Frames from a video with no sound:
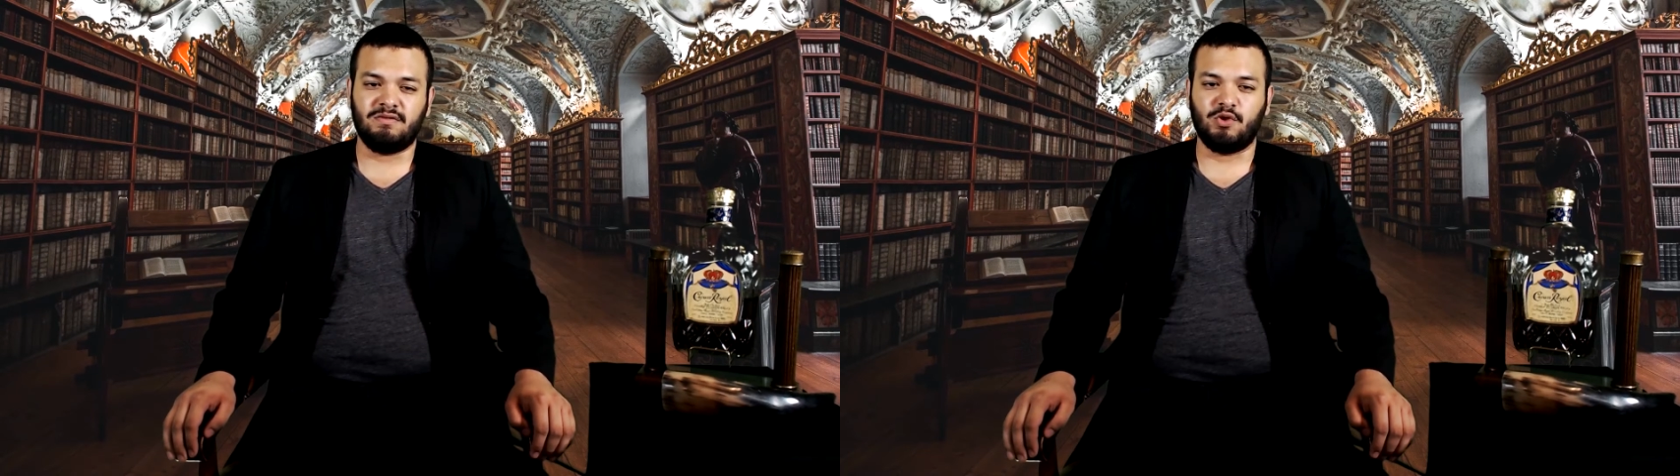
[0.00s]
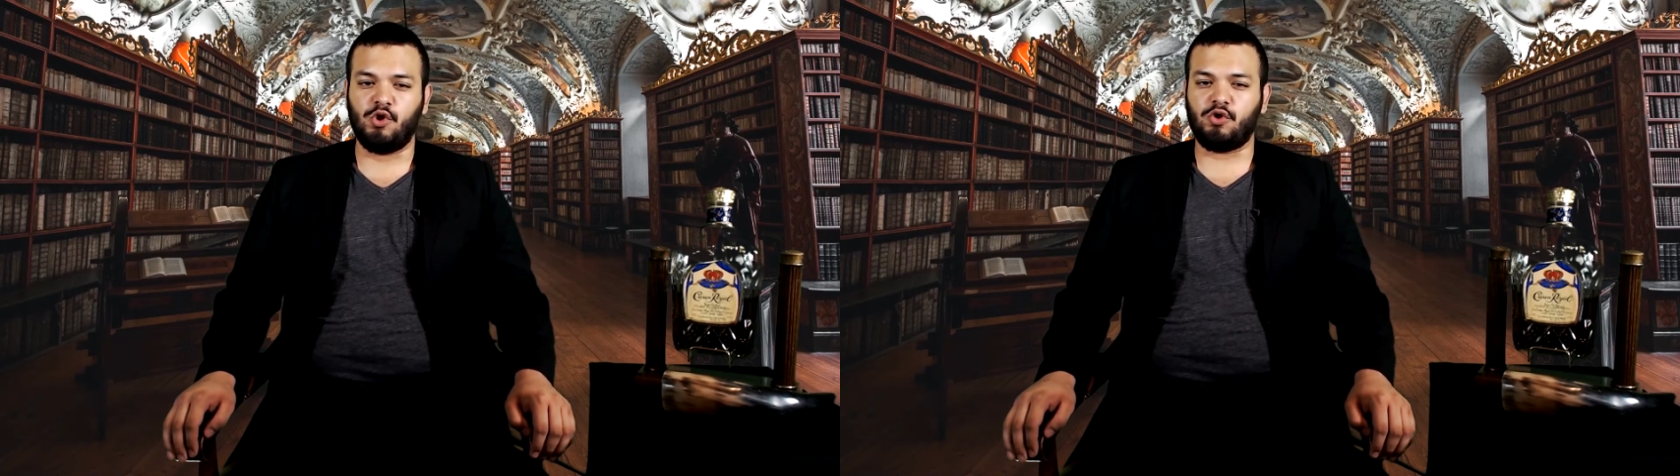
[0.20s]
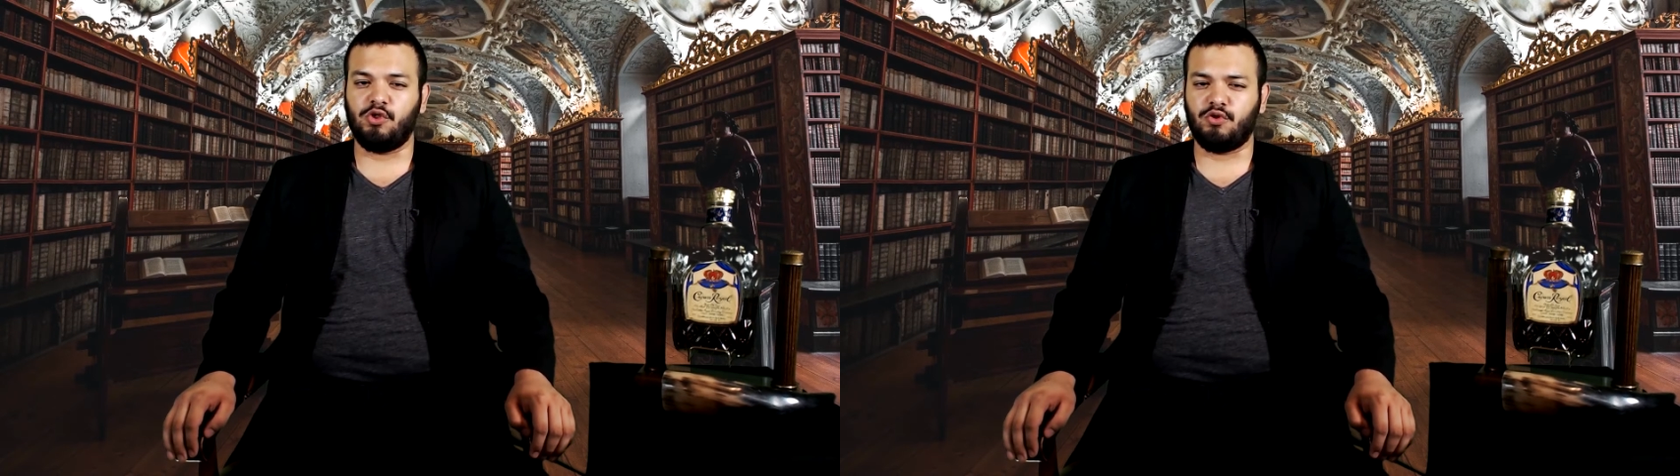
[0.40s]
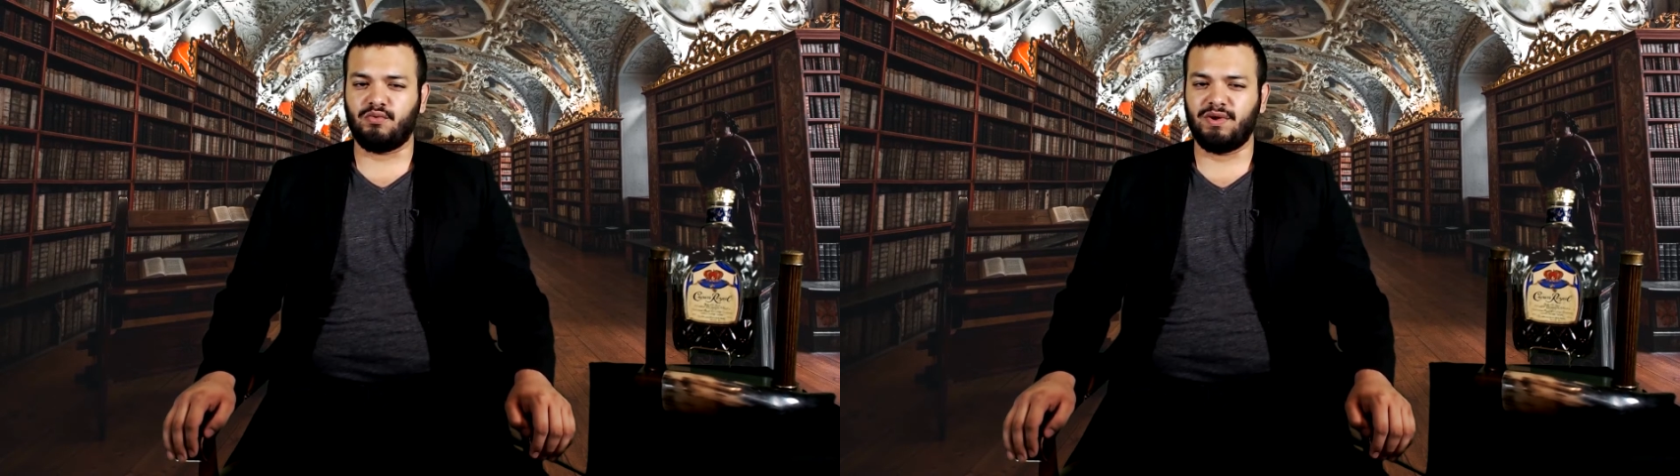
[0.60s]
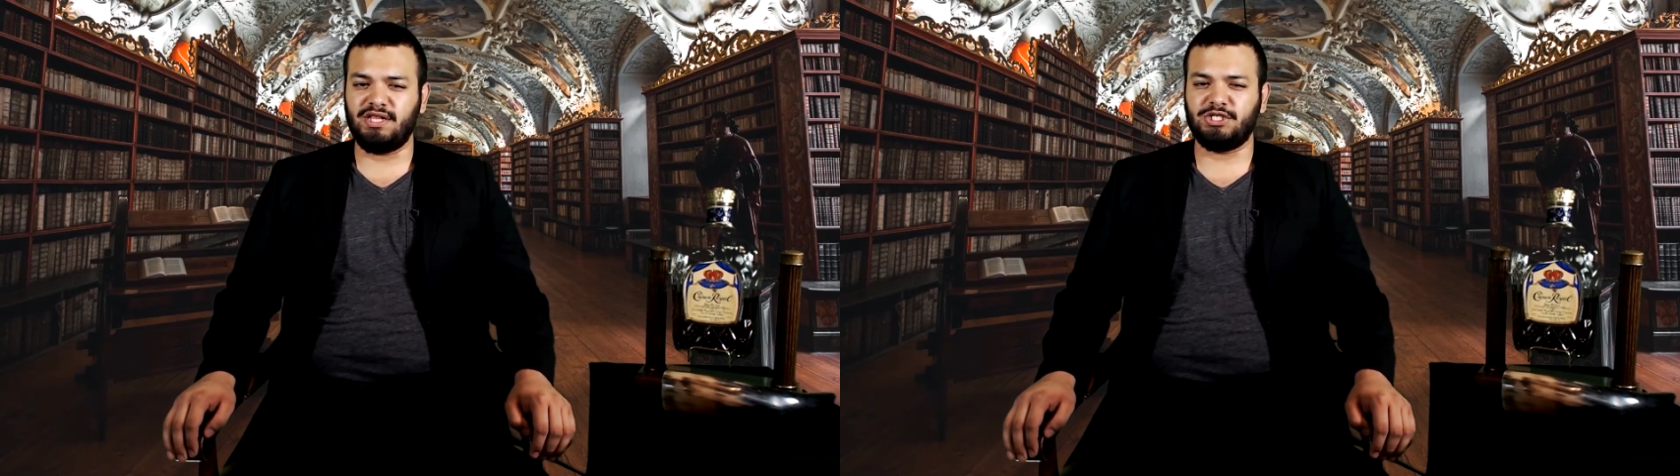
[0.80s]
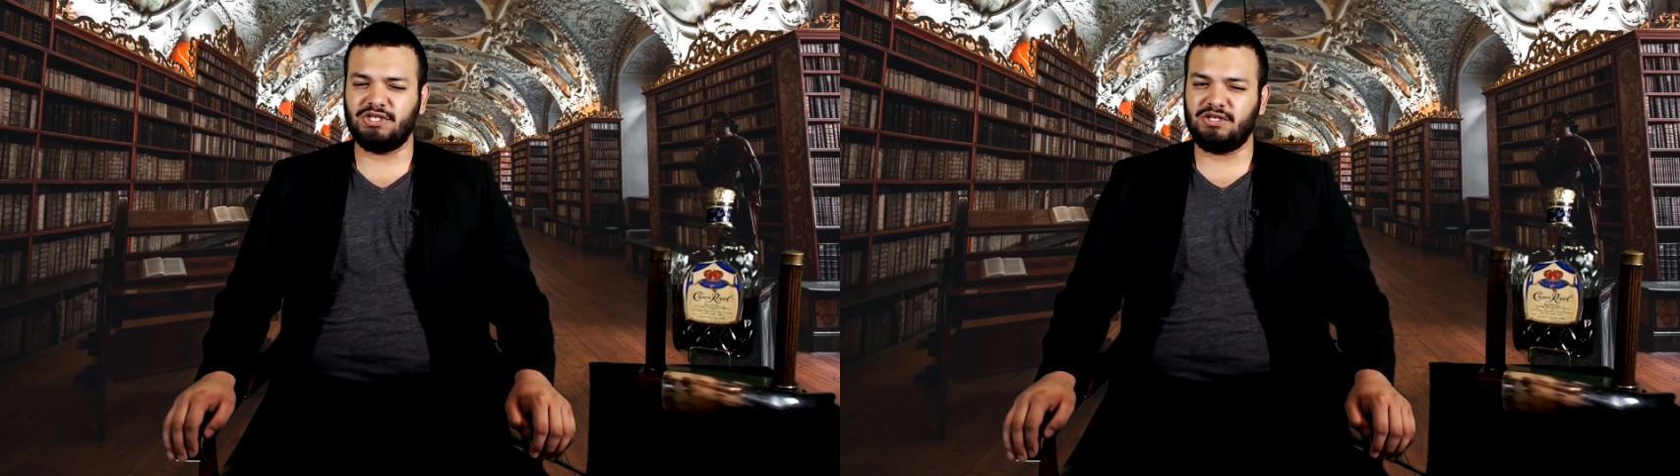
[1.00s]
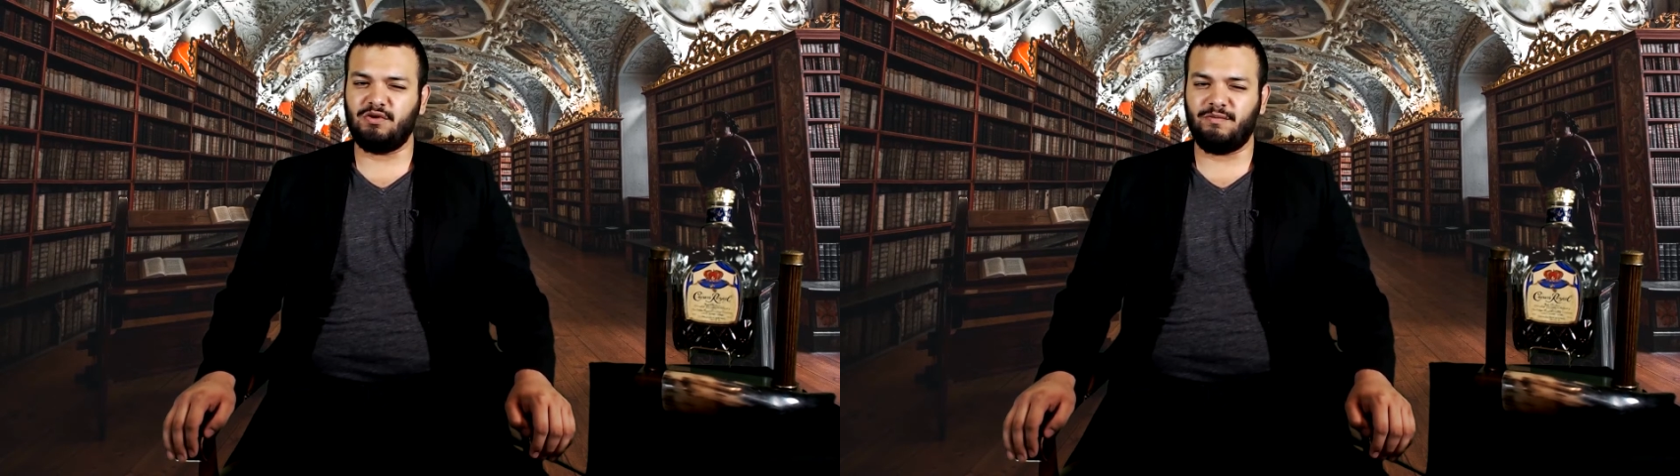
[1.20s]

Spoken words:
The local lord really should do a